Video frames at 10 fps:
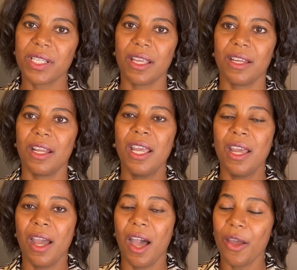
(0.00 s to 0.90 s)
And
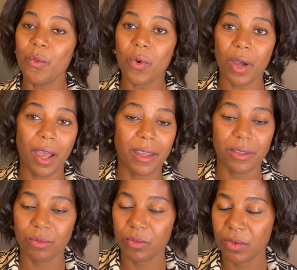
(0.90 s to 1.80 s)

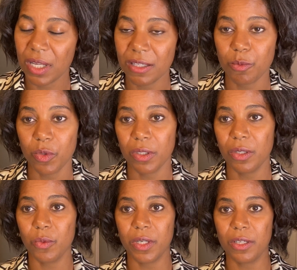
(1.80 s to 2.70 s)
I desperately
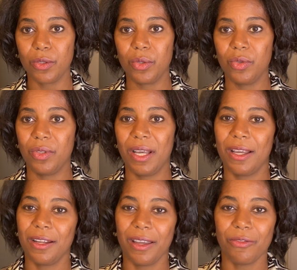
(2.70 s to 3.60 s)
wanted to do
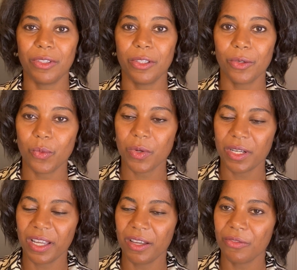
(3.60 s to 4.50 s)
that. I have a little one,
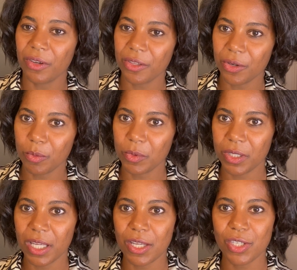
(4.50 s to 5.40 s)
I have other
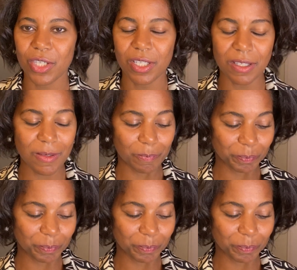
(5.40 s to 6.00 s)
obligations,